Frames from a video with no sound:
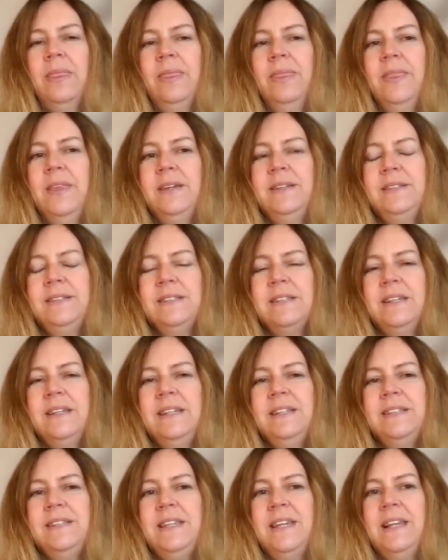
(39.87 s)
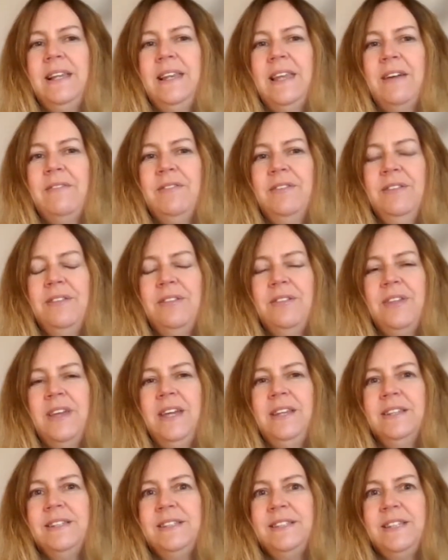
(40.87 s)
This is the 11th
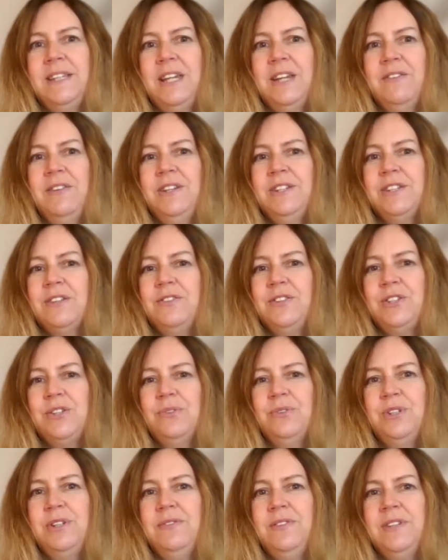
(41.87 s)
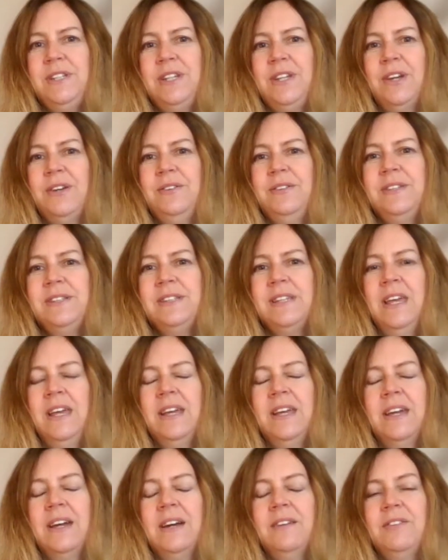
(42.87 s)
in a series of short videos
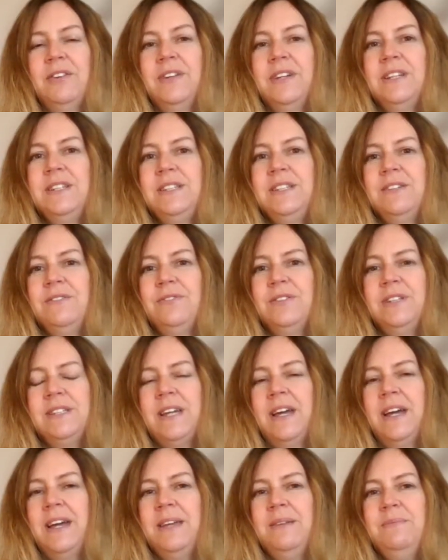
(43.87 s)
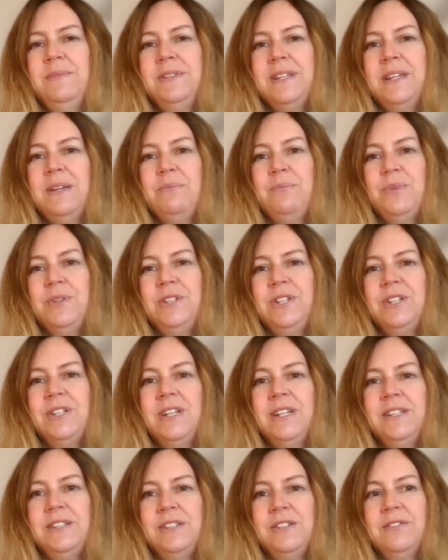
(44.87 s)
covering different times in British
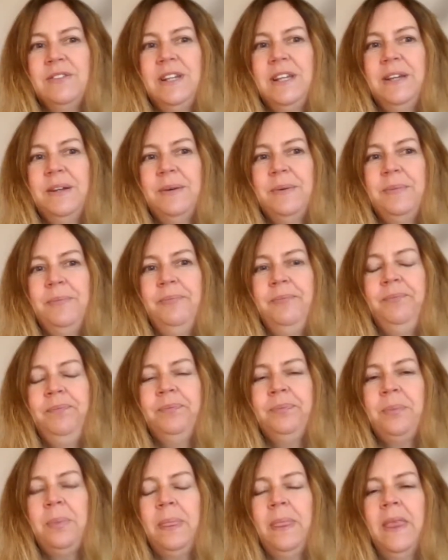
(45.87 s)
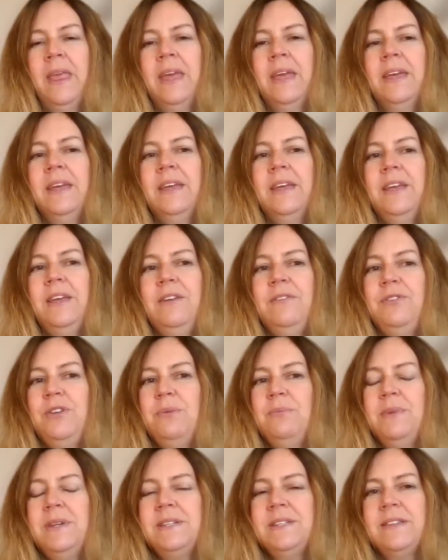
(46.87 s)
history. If
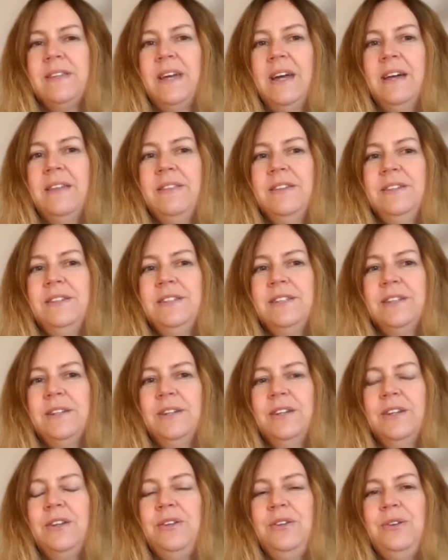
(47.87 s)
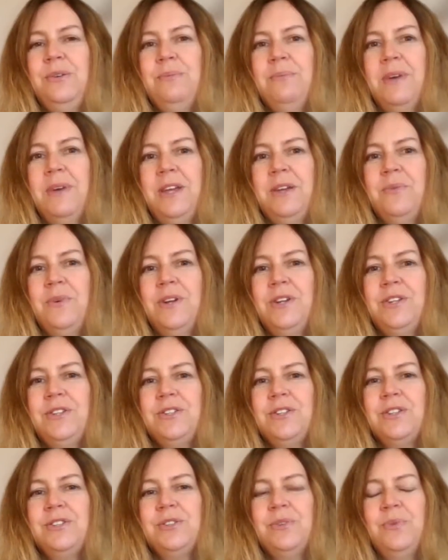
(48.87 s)
you missed the others, you may
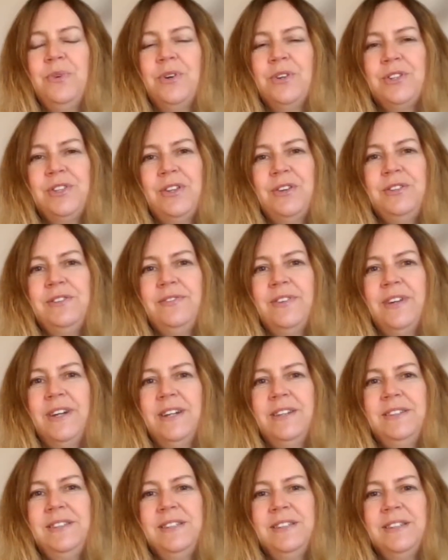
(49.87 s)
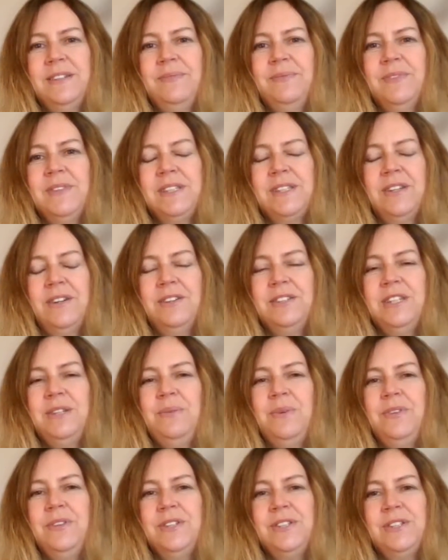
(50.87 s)
wish to watch those first,
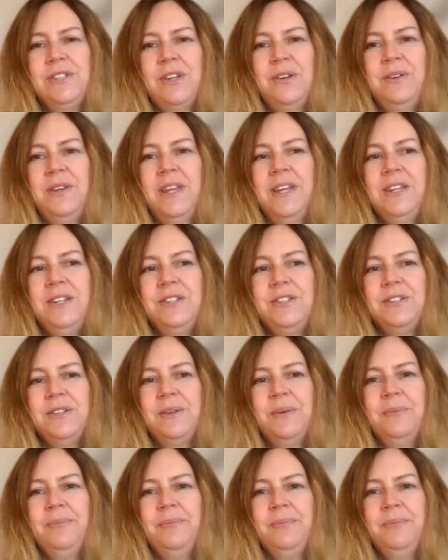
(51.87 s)
starting with the Stone Age.